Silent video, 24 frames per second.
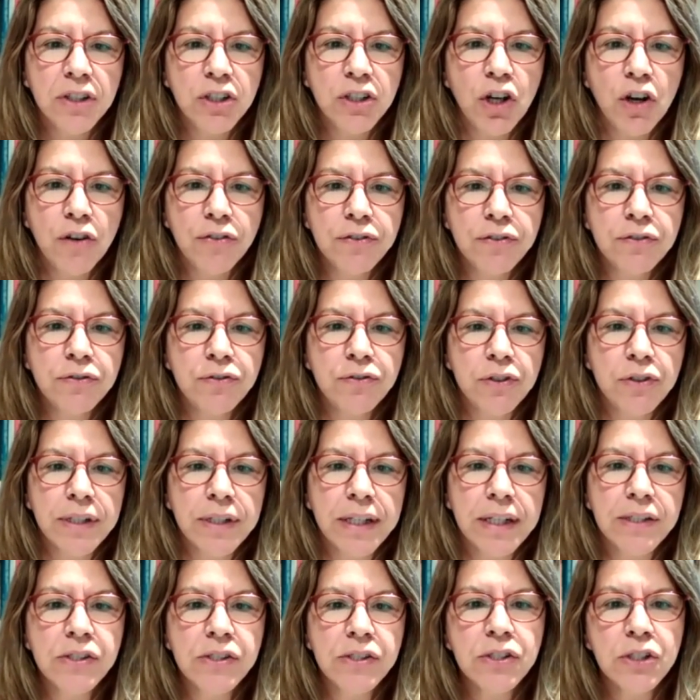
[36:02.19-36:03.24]
often
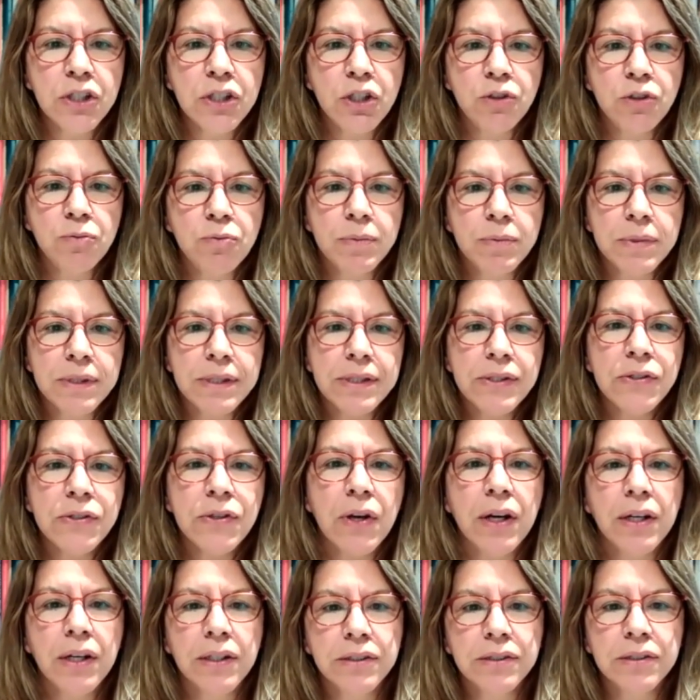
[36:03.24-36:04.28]
forgets the human
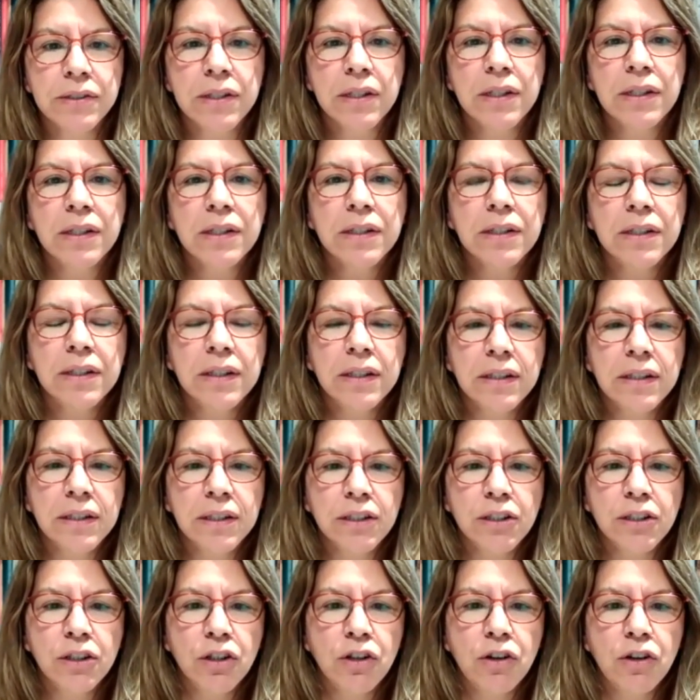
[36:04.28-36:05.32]
side
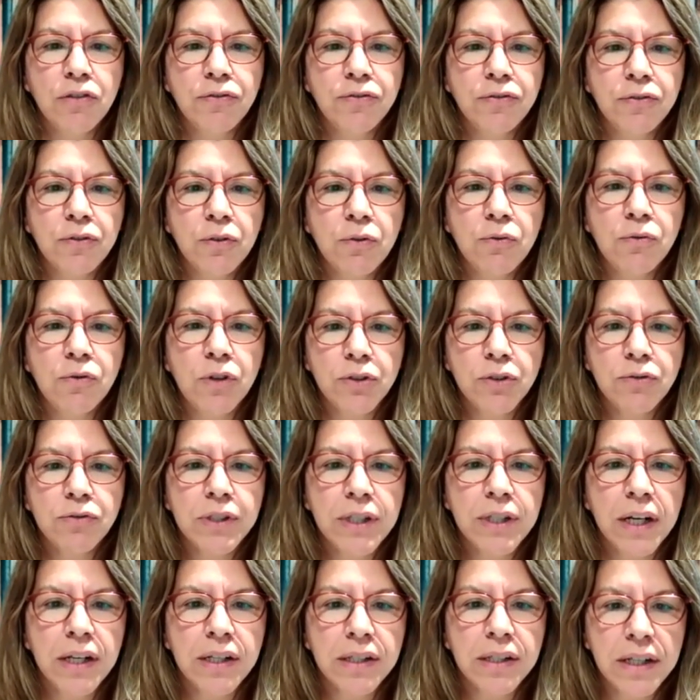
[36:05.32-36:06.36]
of what
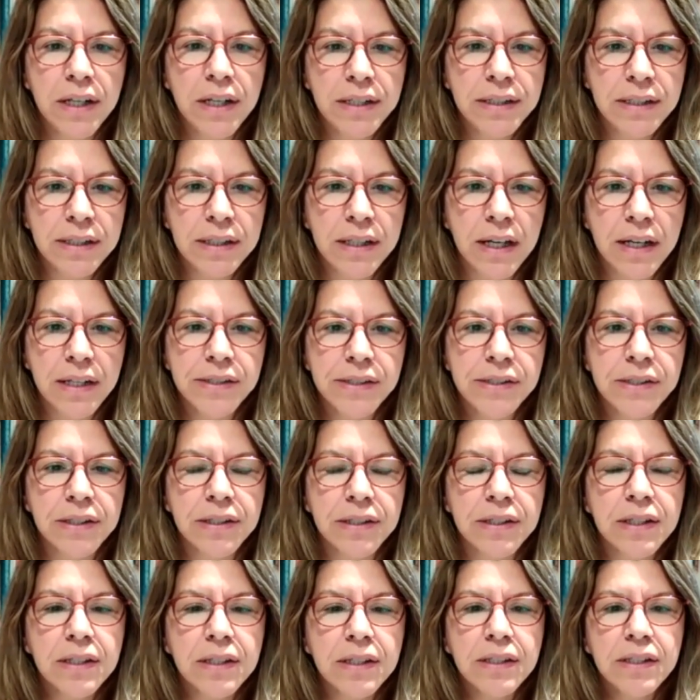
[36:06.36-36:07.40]
we are analyzing.
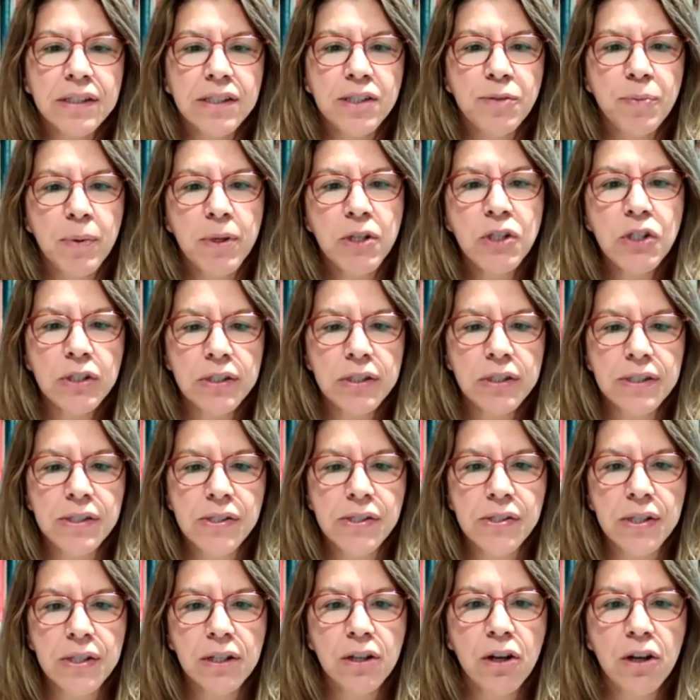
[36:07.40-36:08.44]
Especially in
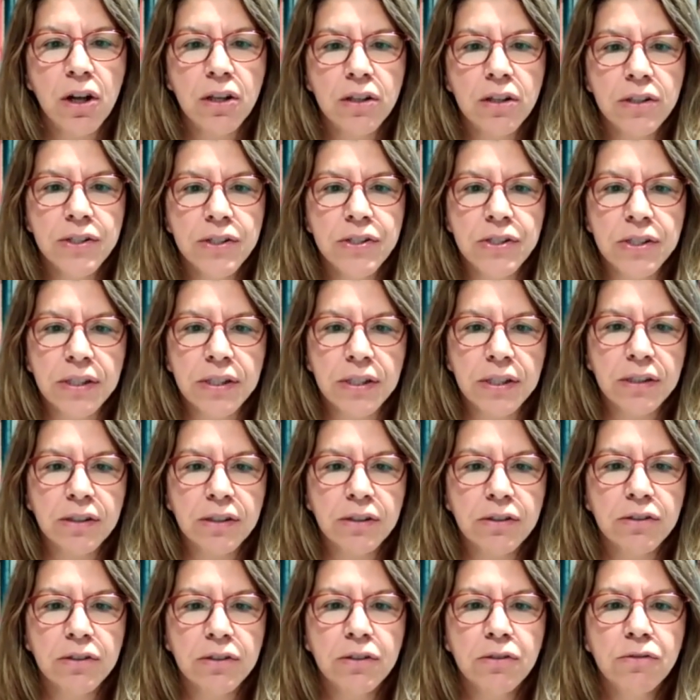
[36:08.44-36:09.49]
psychology,
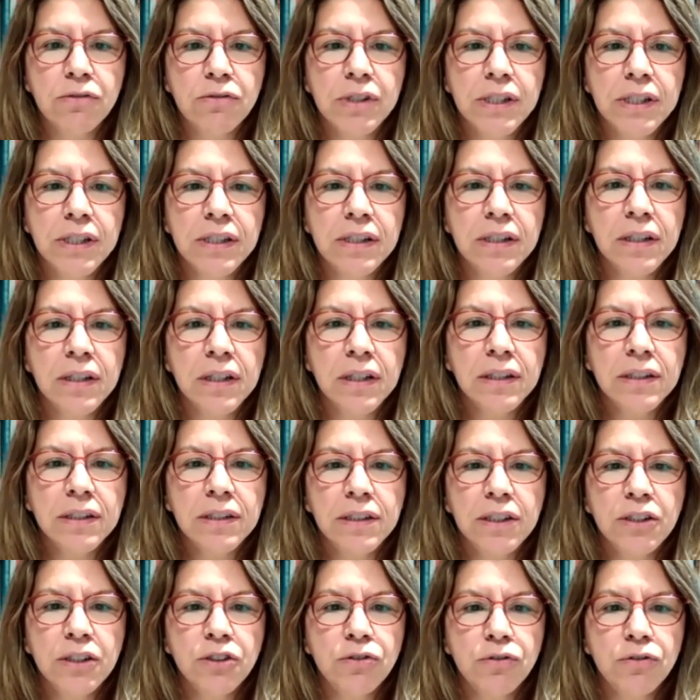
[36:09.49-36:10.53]
we
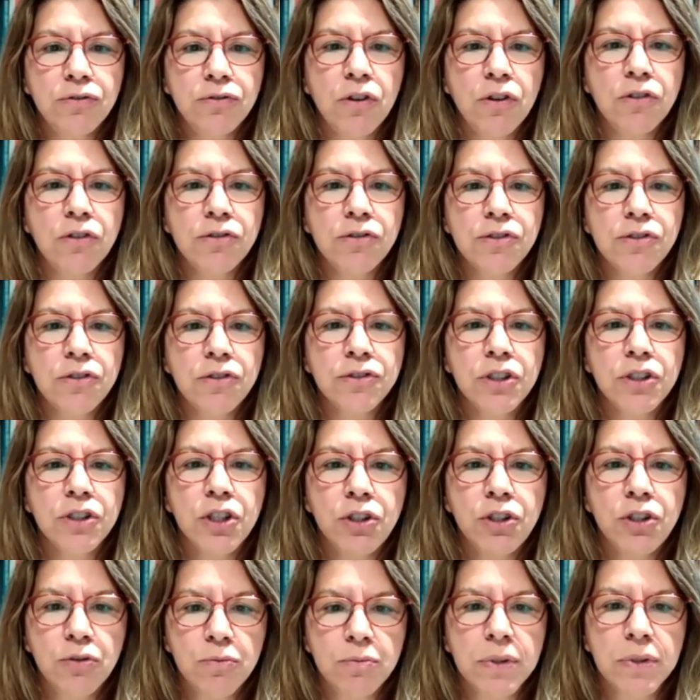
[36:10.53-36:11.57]
need to focus on the
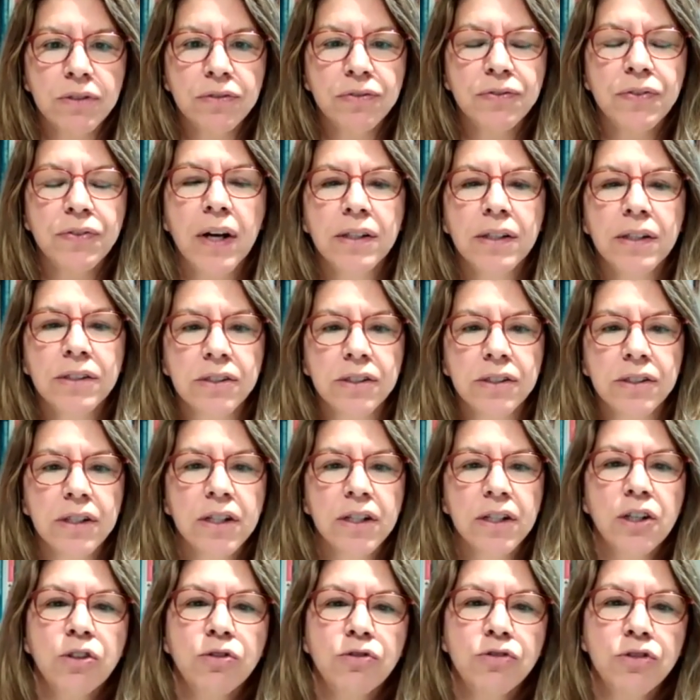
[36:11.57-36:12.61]
human factor.
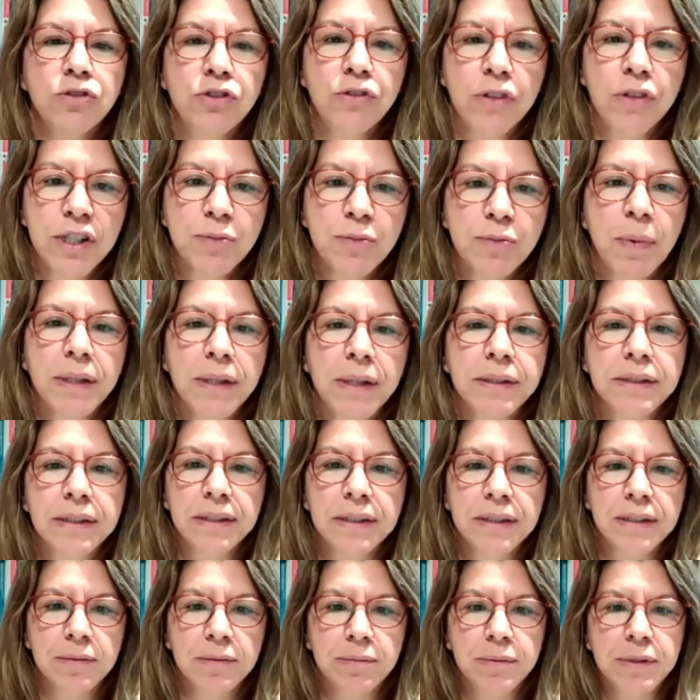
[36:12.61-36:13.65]
Could you expand a
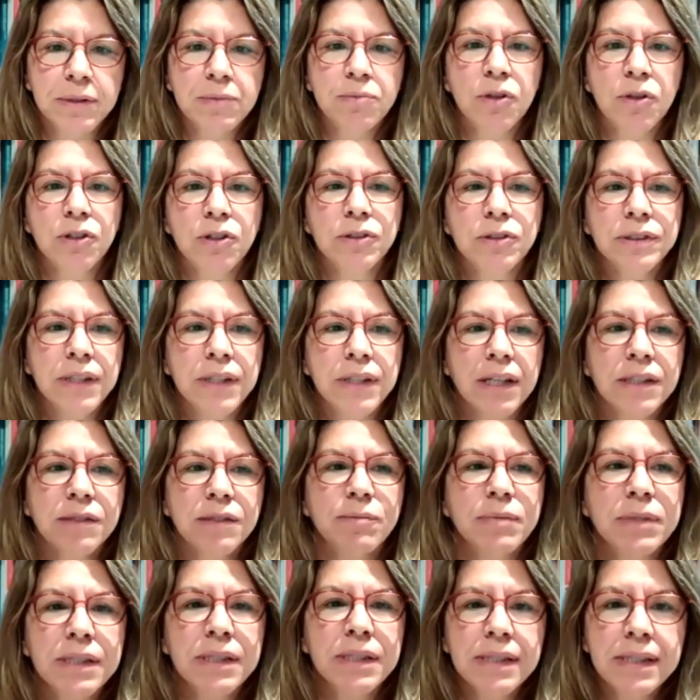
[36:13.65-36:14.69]
little bit more on that,
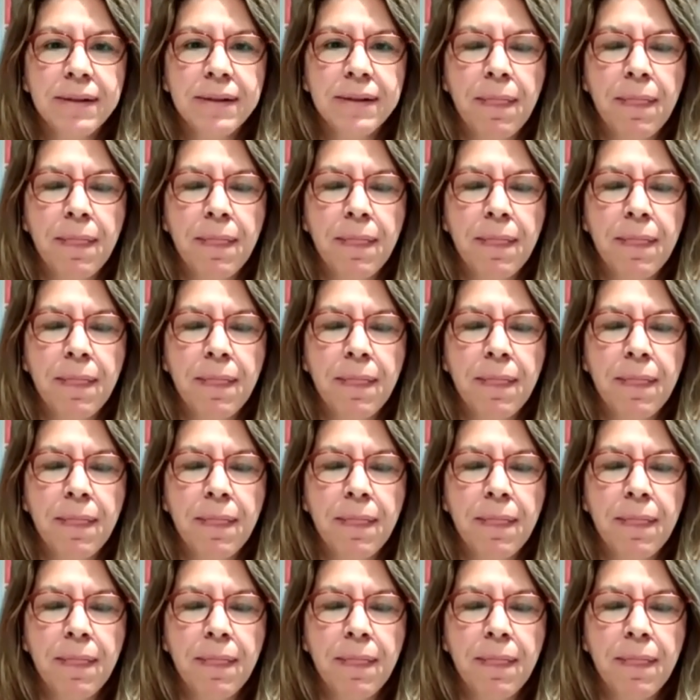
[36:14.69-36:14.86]
please?